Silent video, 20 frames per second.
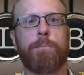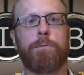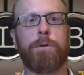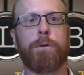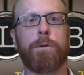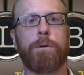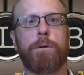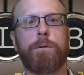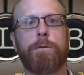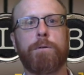
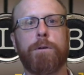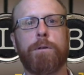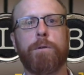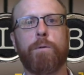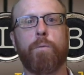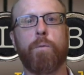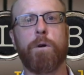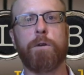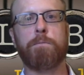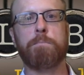They're in the
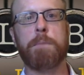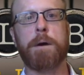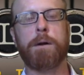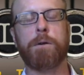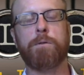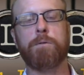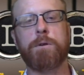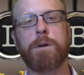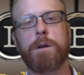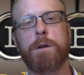worst
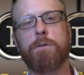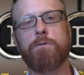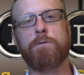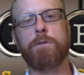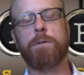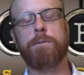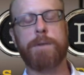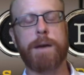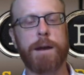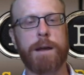medical condition
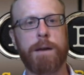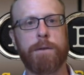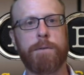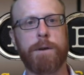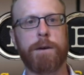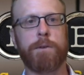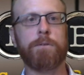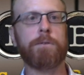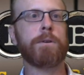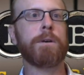of any of
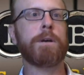us.